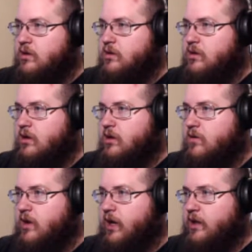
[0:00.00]

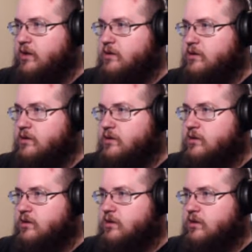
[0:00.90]
No
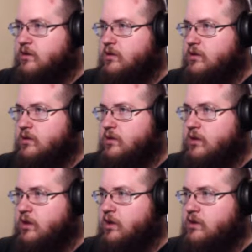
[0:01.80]
islands.
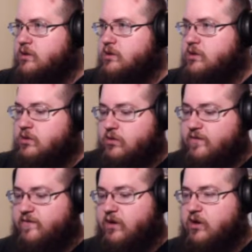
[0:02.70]
Into the
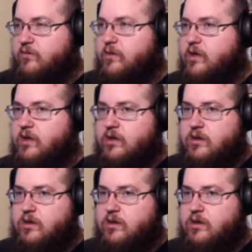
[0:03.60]
fog bank.